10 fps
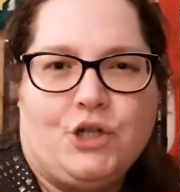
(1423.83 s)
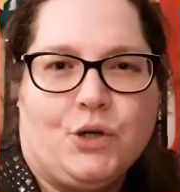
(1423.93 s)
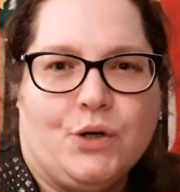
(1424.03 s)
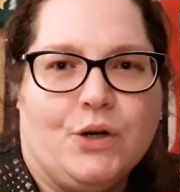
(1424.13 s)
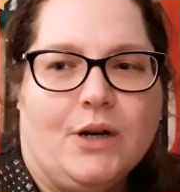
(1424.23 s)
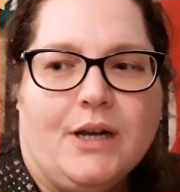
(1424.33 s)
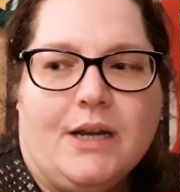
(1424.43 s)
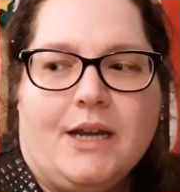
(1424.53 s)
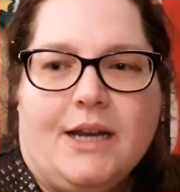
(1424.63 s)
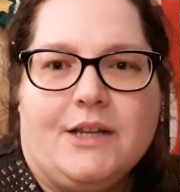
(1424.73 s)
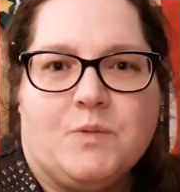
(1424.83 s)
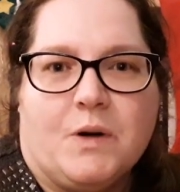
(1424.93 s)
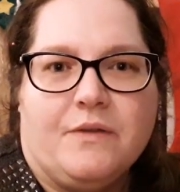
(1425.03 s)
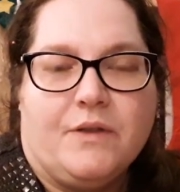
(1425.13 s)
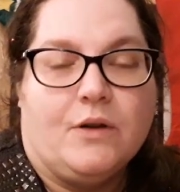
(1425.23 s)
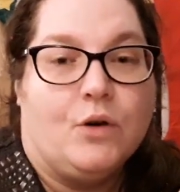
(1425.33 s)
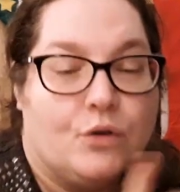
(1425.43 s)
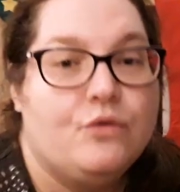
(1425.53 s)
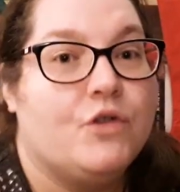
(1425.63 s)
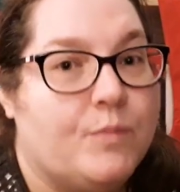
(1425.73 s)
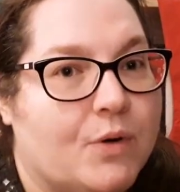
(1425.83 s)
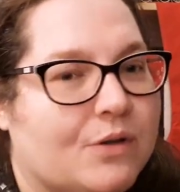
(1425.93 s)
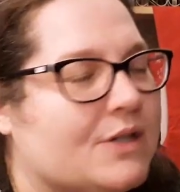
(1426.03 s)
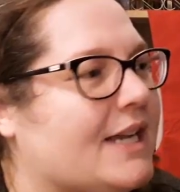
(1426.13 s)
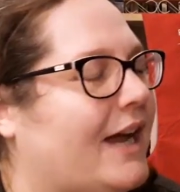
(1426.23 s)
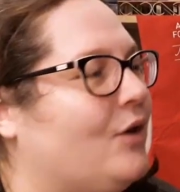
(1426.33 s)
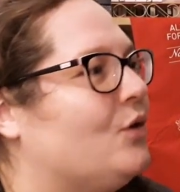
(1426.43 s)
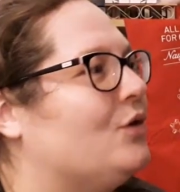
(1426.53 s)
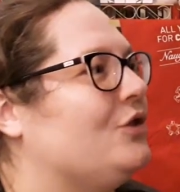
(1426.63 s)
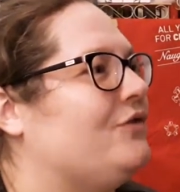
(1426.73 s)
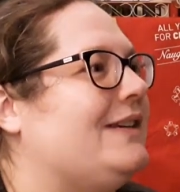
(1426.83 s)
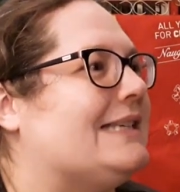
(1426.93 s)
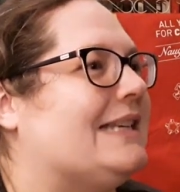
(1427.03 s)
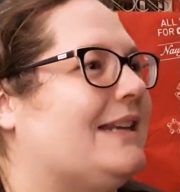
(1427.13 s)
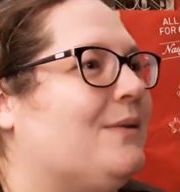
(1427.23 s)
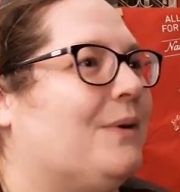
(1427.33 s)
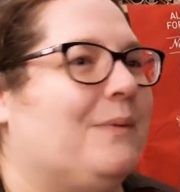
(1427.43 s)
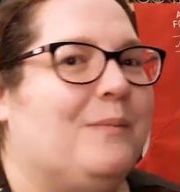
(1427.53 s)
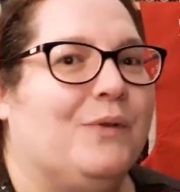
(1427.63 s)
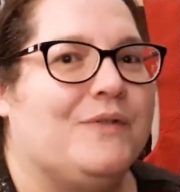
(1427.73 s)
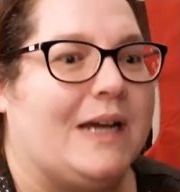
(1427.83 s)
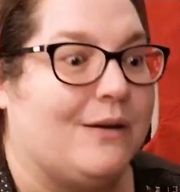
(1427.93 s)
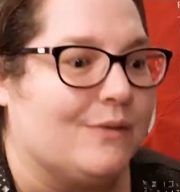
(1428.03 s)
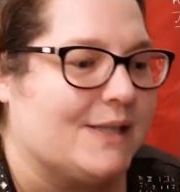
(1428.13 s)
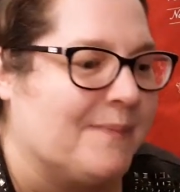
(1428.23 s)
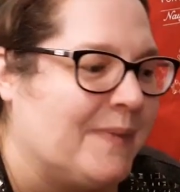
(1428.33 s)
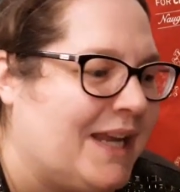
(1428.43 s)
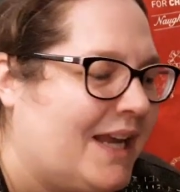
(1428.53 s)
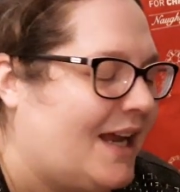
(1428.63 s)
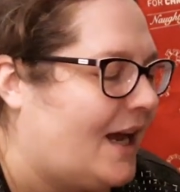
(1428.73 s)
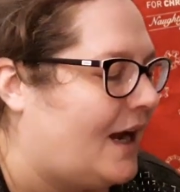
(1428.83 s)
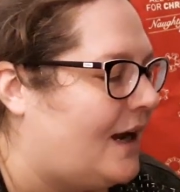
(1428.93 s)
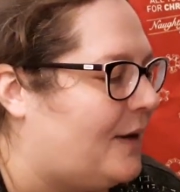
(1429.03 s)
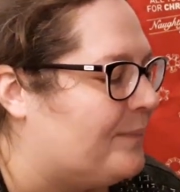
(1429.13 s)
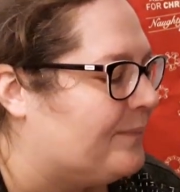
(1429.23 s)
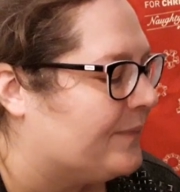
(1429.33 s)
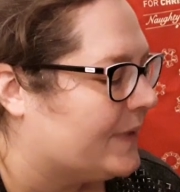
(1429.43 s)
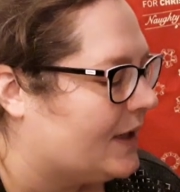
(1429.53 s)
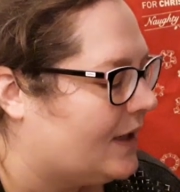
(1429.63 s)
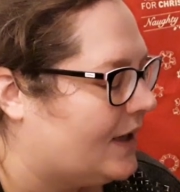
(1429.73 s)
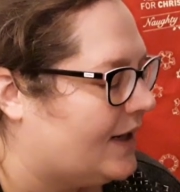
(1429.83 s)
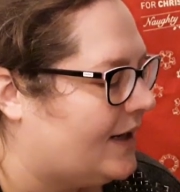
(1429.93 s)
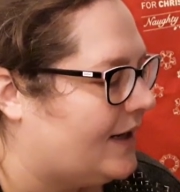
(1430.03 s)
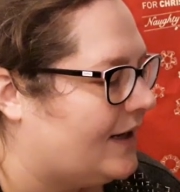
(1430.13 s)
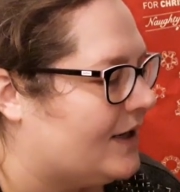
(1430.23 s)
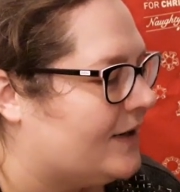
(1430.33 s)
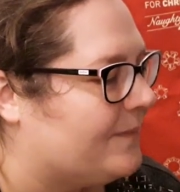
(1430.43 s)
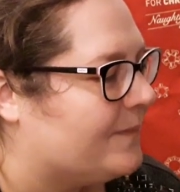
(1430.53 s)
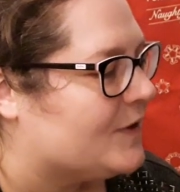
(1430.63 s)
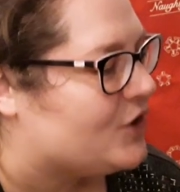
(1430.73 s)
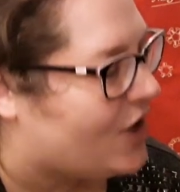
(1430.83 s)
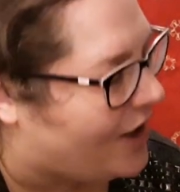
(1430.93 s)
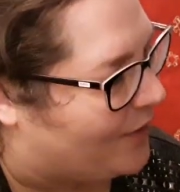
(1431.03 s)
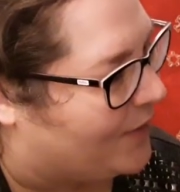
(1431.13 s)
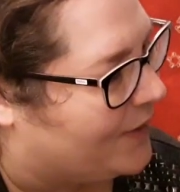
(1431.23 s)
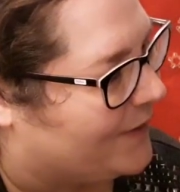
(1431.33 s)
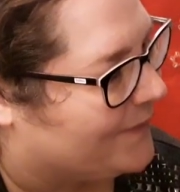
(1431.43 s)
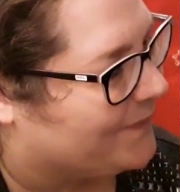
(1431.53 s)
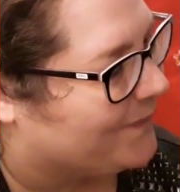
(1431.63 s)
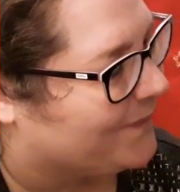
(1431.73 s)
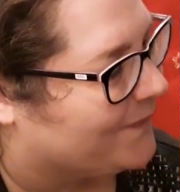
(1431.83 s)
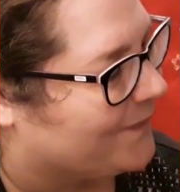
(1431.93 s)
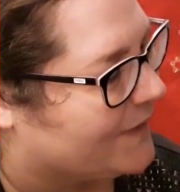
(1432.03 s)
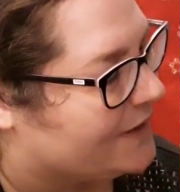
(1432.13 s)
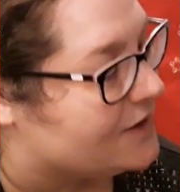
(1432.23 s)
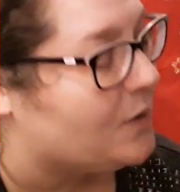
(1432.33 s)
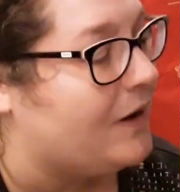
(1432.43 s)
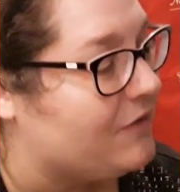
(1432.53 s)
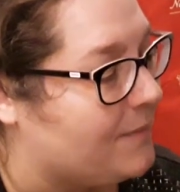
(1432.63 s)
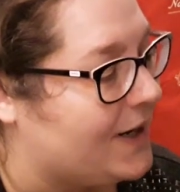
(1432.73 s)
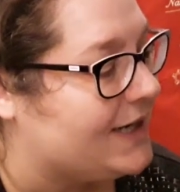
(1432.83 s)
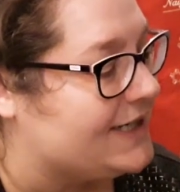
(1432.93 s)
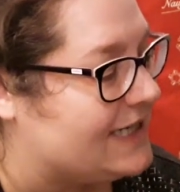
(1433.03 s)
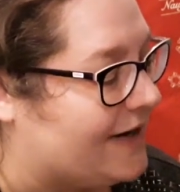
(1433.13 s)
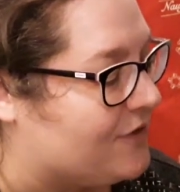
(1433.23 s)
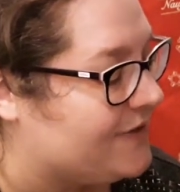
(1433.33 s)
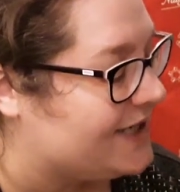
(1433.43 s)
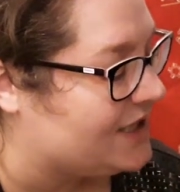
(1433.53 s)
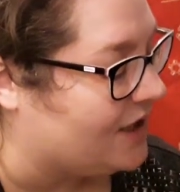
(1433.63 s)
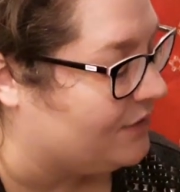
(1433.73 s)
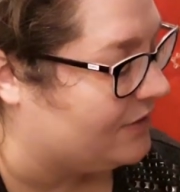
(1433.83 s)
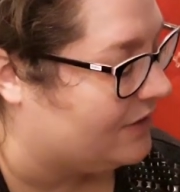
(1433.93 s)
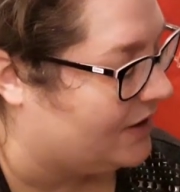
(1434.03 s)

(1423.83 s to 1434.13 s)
sure it's one of the 100 books I unhauled recently when we moved house. Um, so, there's a quote from Bernardine Evaristo